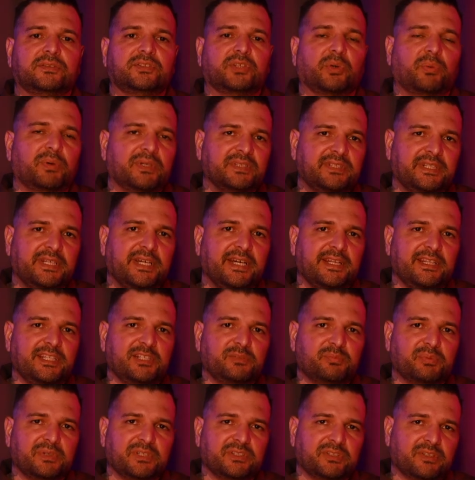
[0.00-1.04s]
So once again,
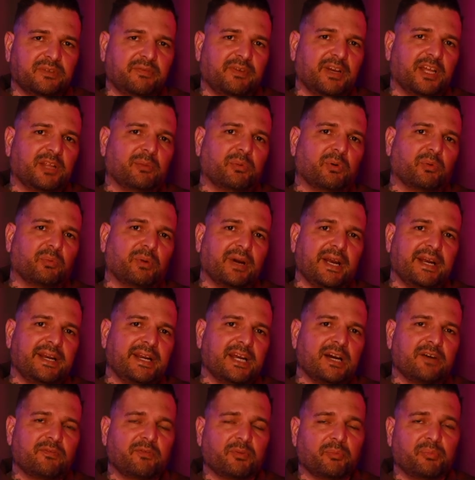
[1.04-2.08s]
these prints are available right
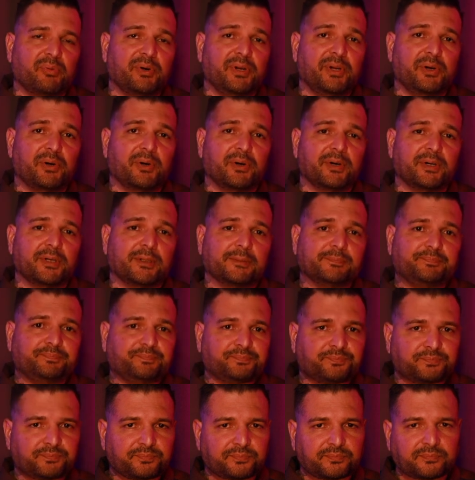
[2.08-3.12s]
now for pre-order.
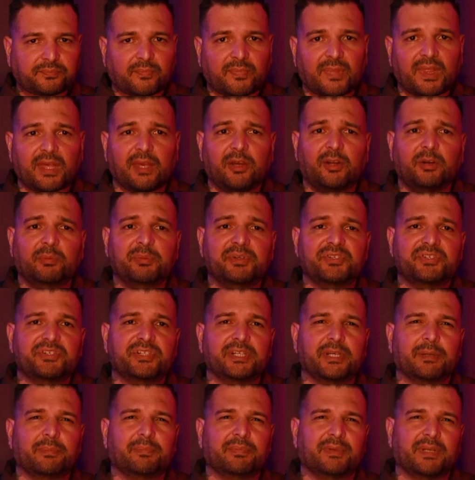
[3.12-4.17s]
It'll be
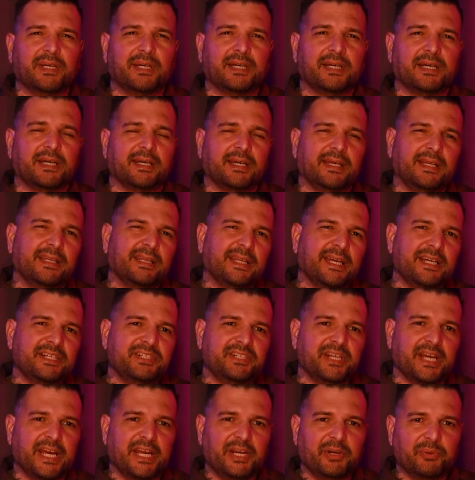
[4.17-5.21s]
shipped uh, in late
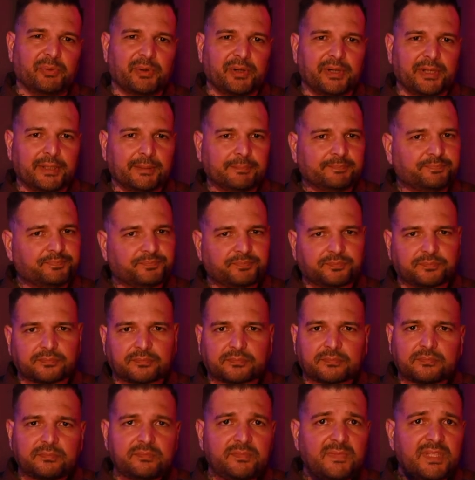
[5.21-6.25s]
January.
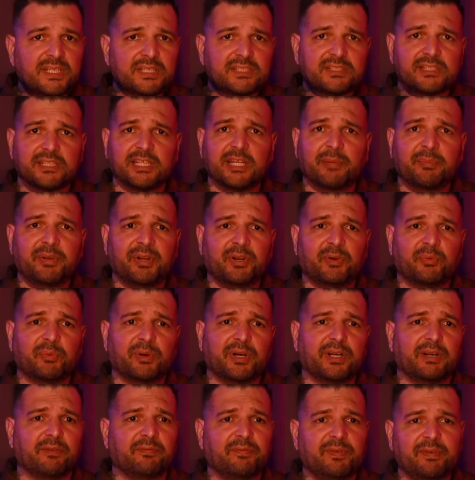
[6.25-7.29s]
It's a limited
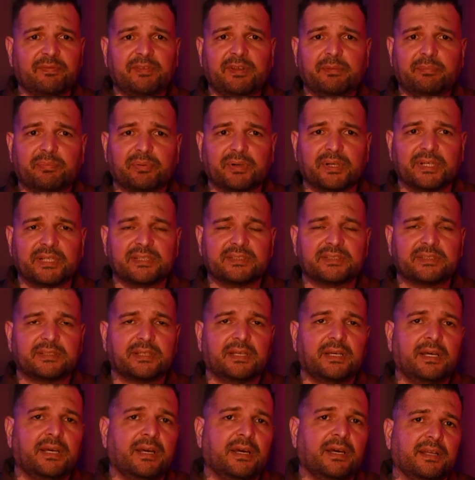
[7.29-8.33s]
run of 50 prints.
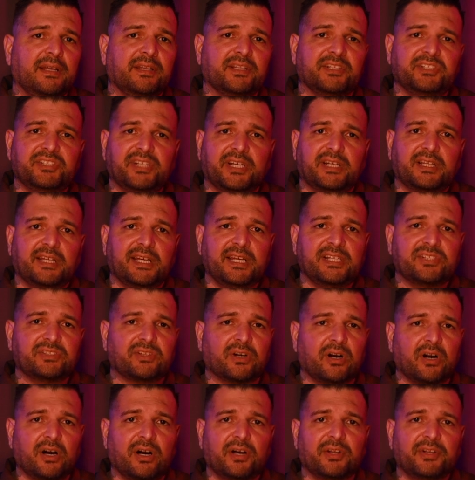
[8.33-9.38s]
The giclées
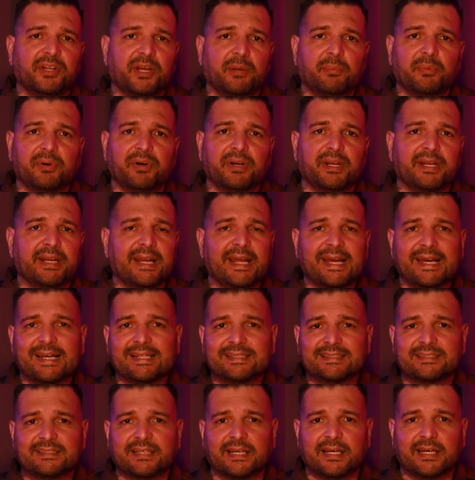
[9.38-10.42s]
are all numbered and
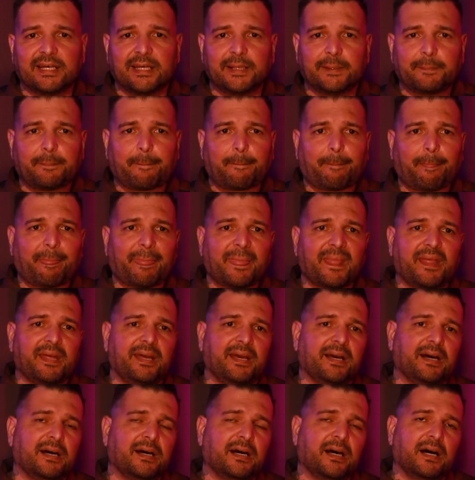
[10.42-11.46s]
hand signed
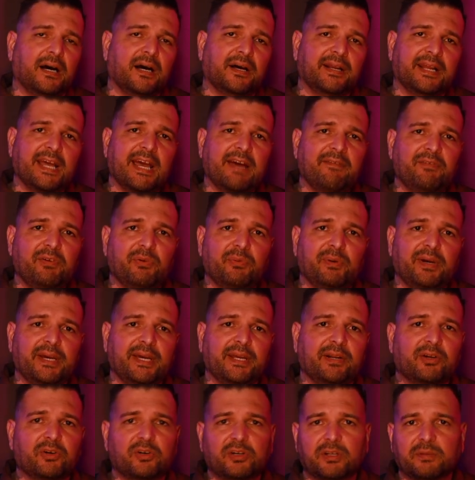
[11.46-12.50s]
uh, on
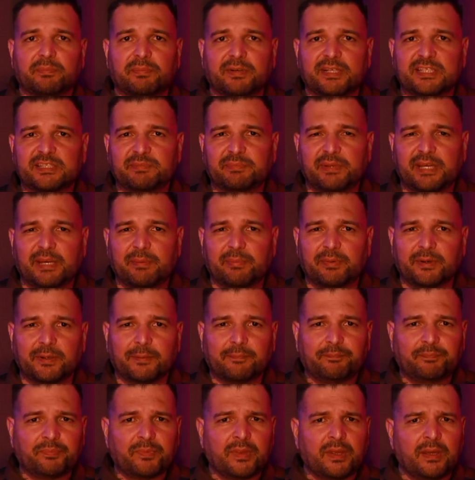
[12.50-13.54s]
heavyweight cold press
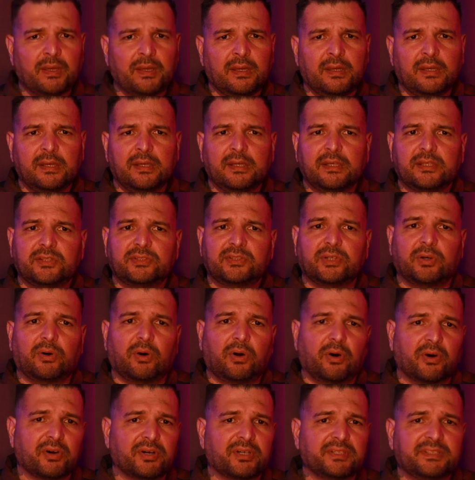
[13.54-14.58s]
paper. So
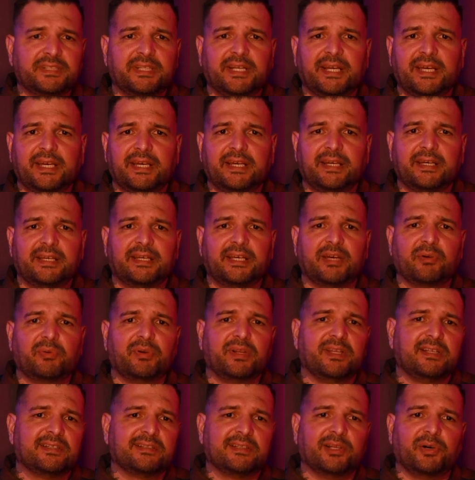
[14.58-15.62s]
order today, get
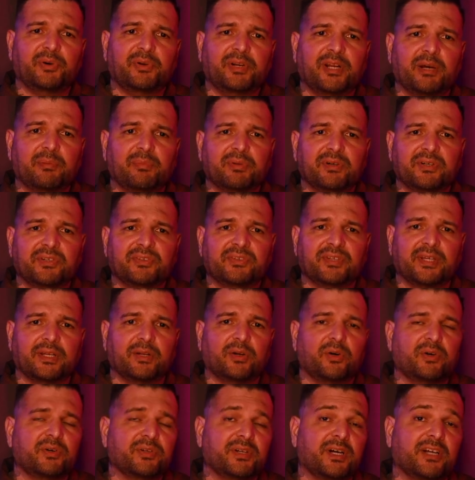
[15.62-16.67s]
one of these low numbers,
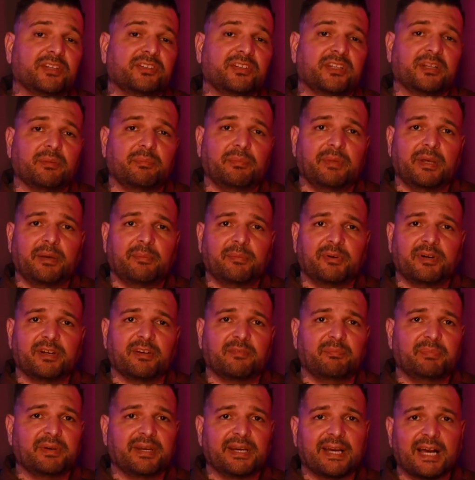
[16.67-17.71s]
and hold on to the memory
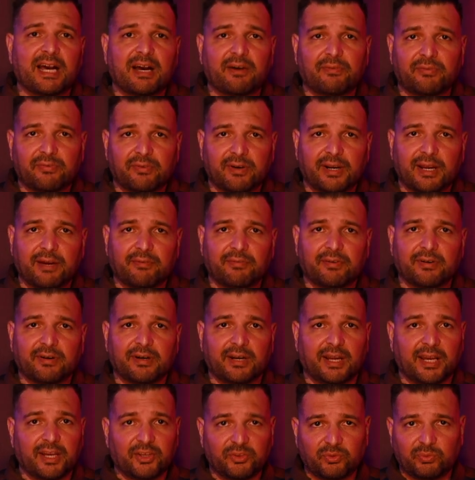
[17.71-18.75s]
of Big Al
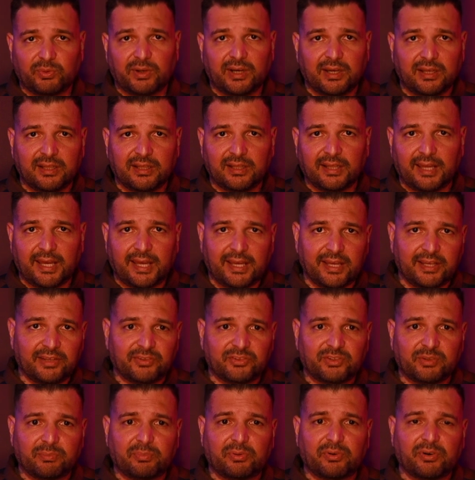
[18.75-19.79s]
forever, as well
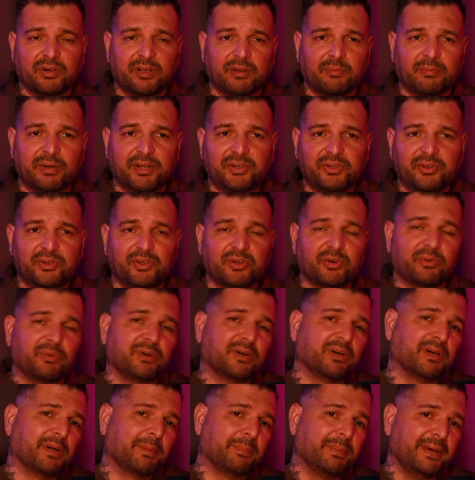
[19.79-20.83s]
as supporting my new
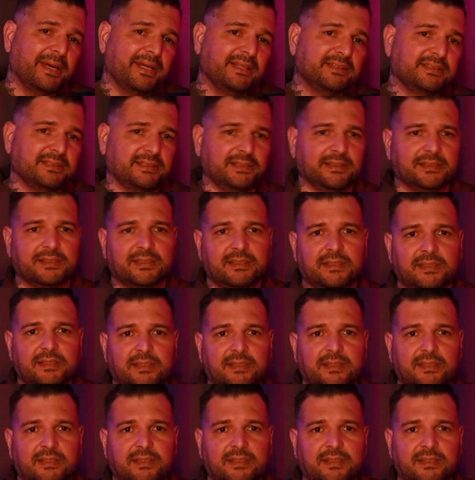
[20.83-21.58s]
career in painting.